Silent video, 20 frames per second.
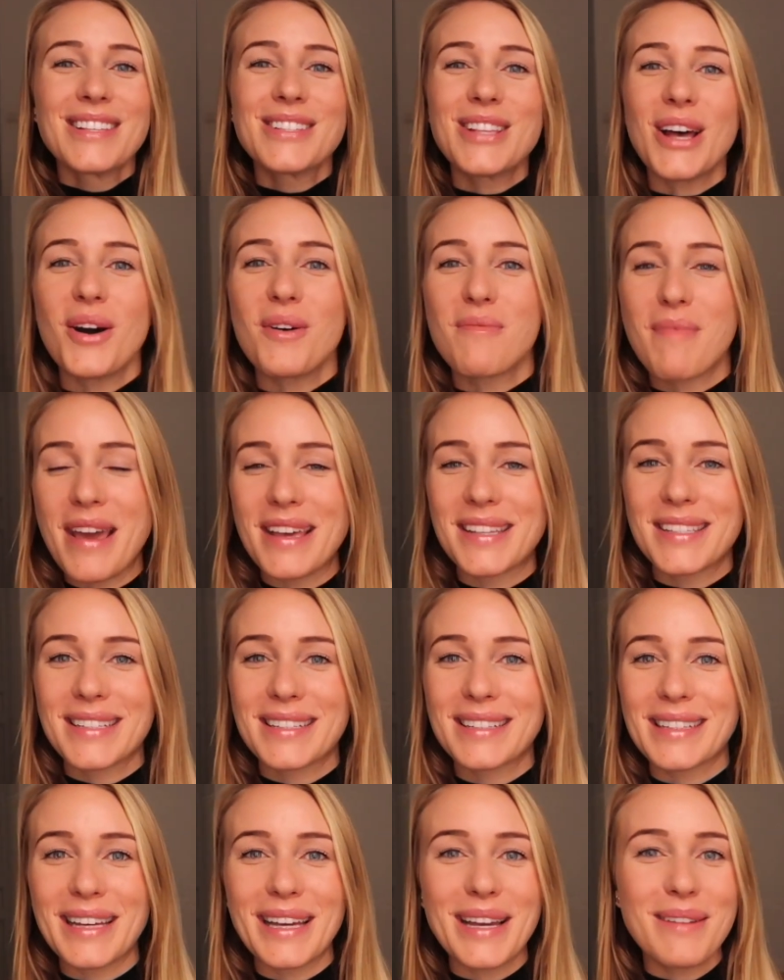So
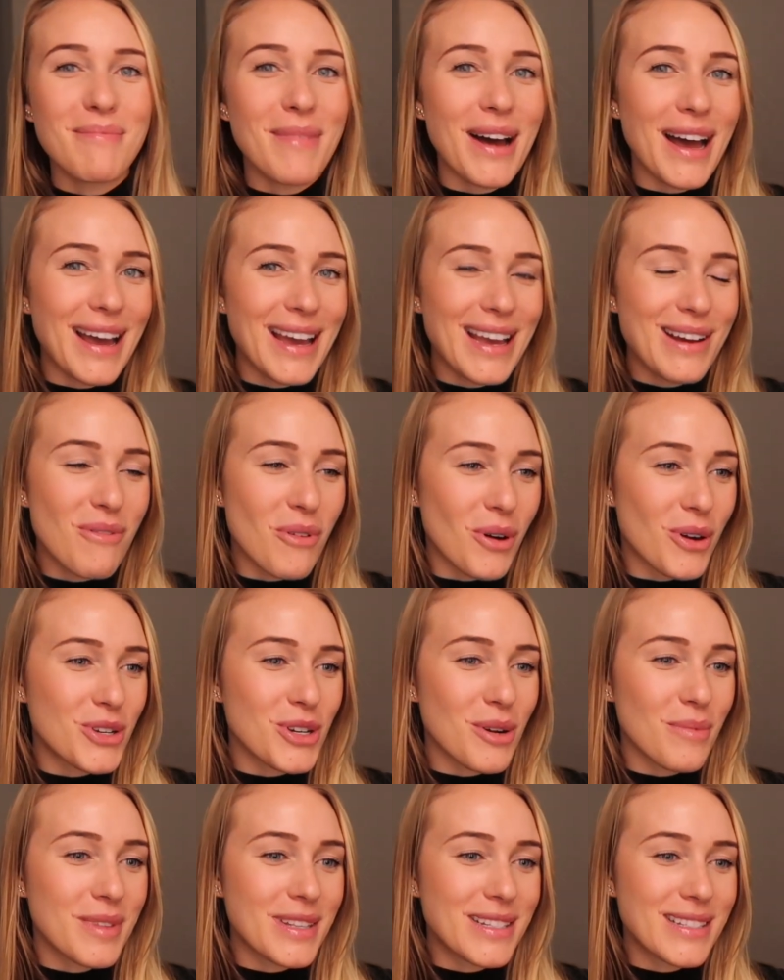basically my
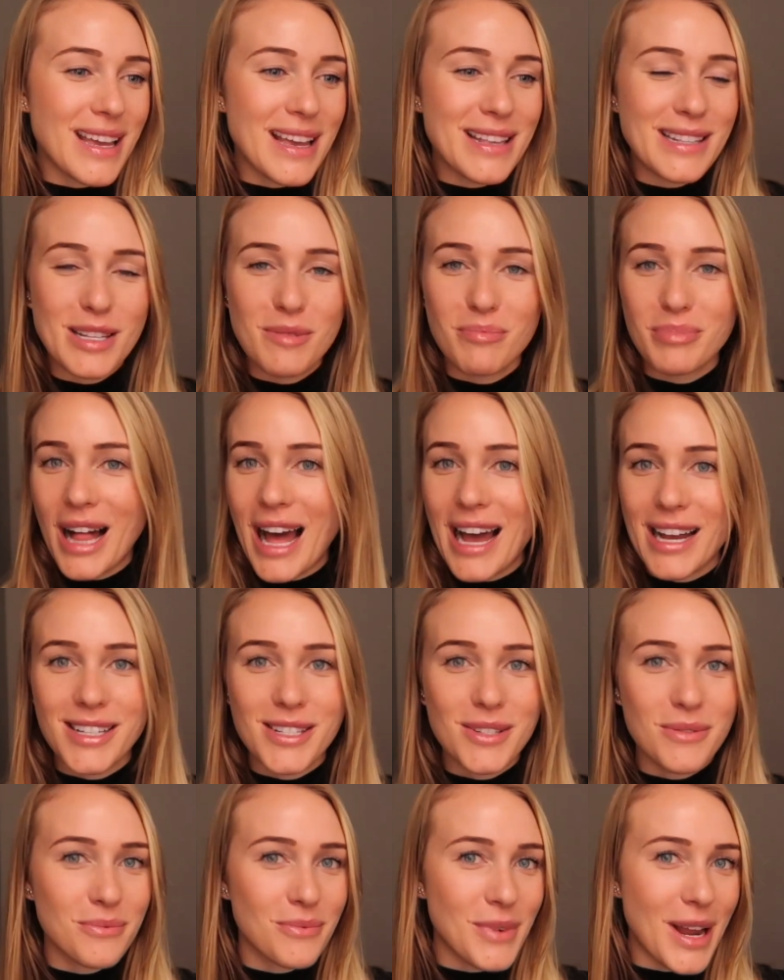wardrobe these days is
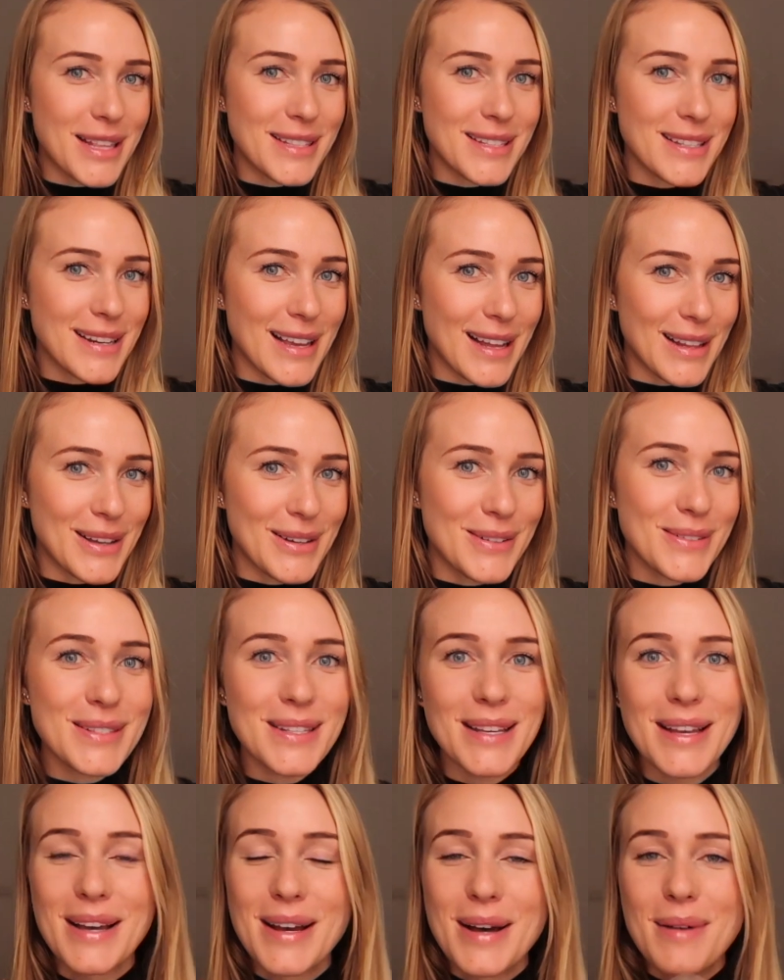blacks, reds, and
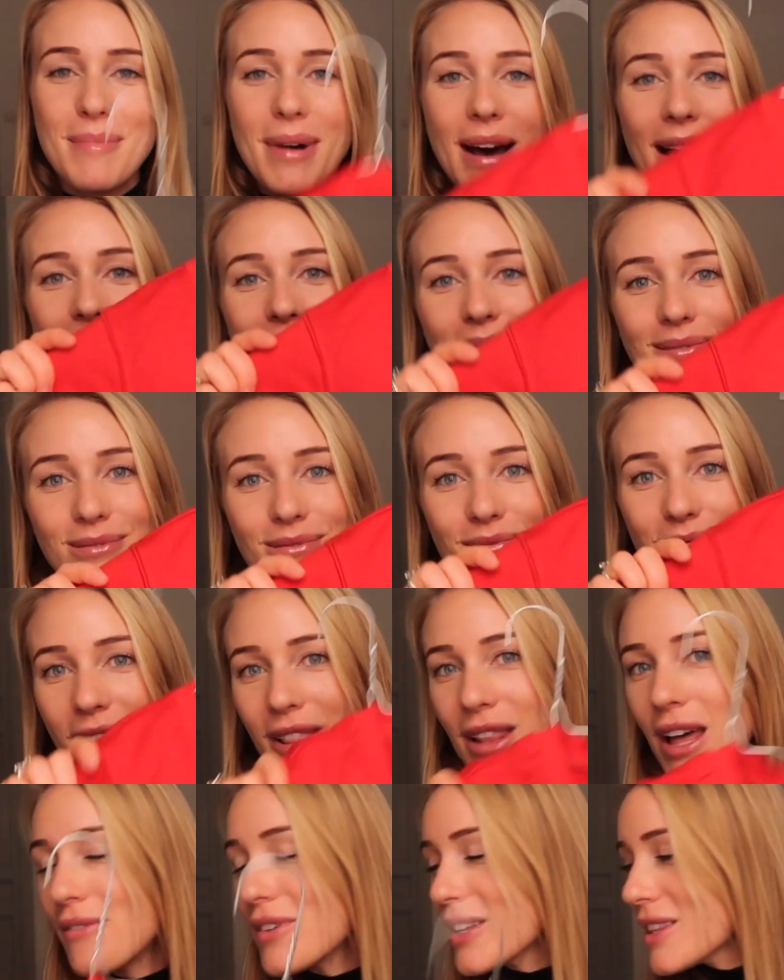yellows. But
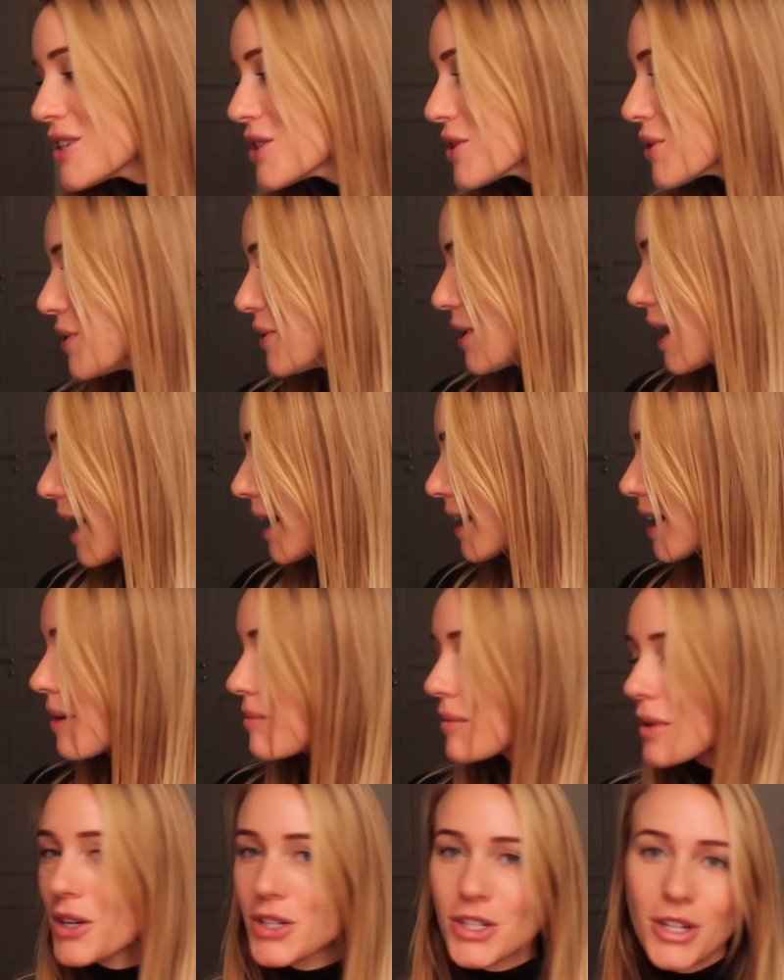loving this crew neck.
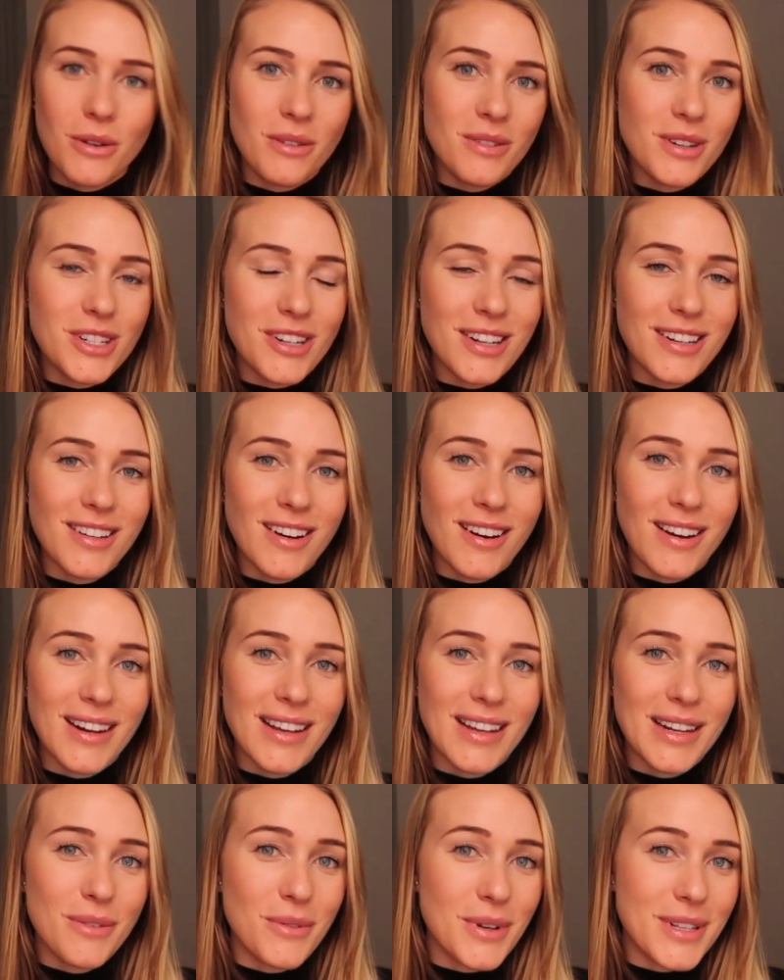I'm not sure where Jen got
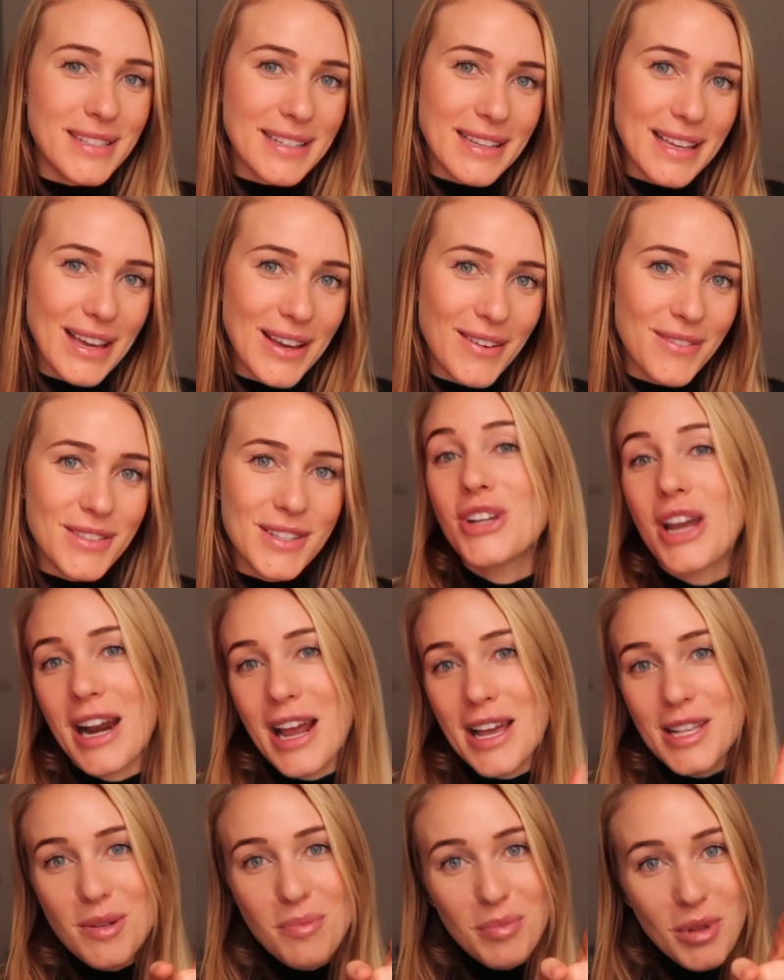it. It was a gift. Jen
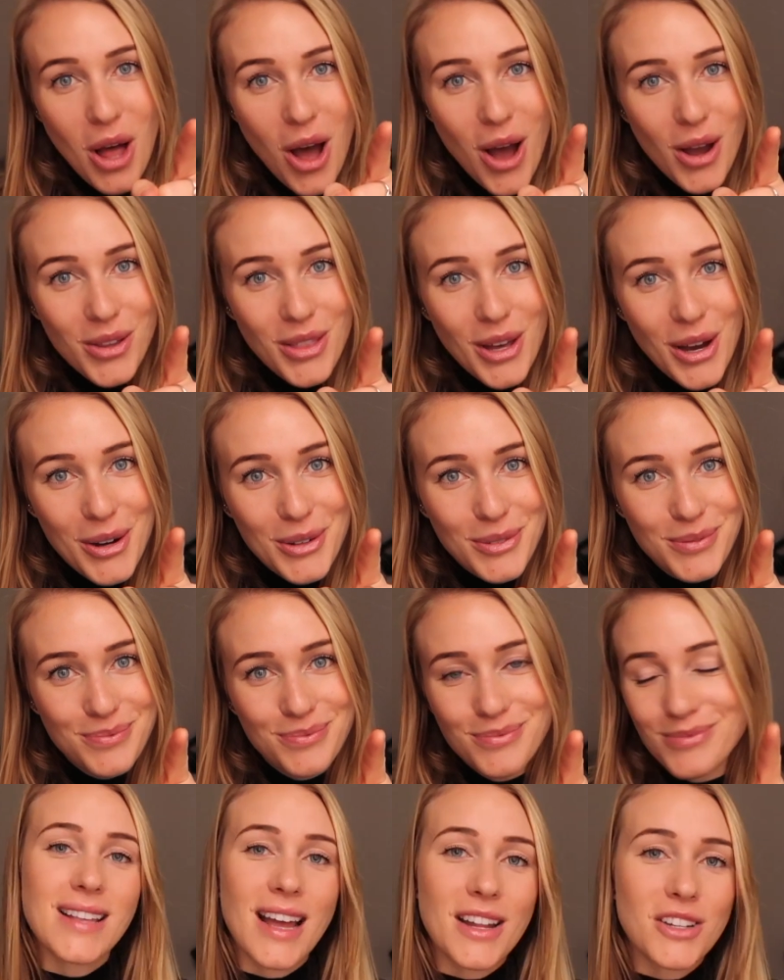has a blog though.
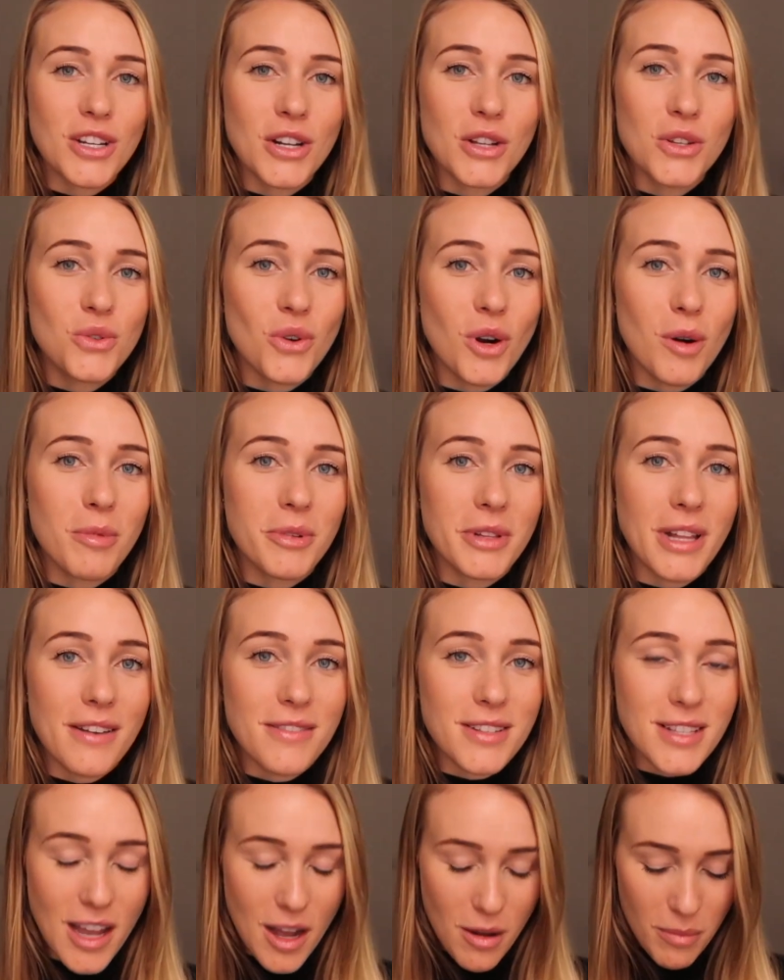Such an adorable
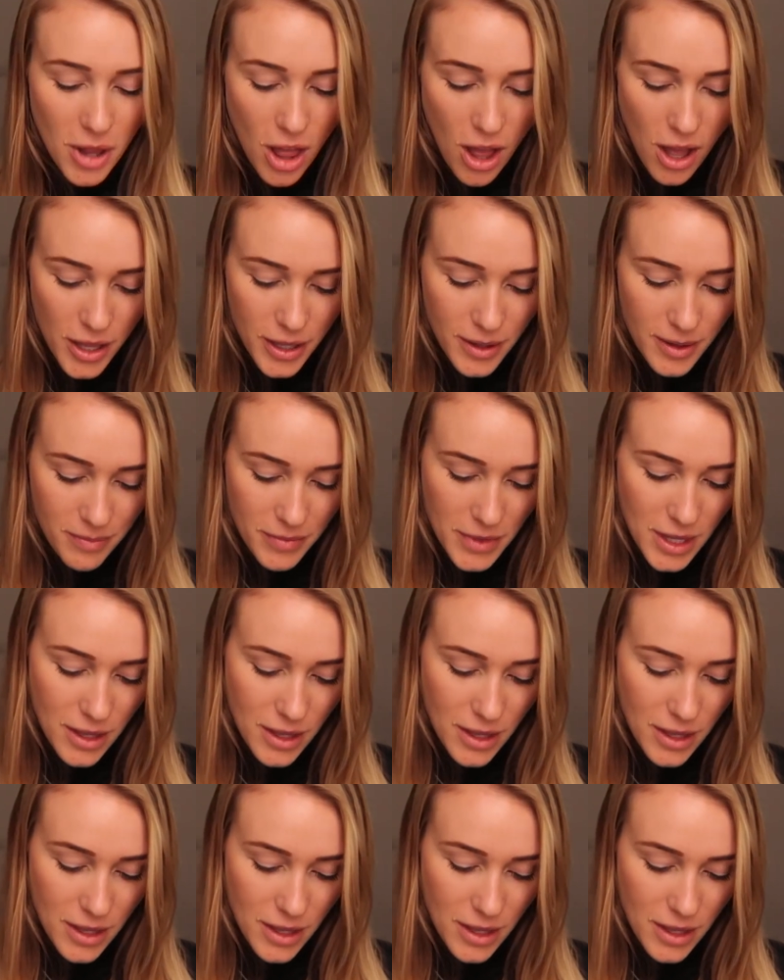lifestyle blog.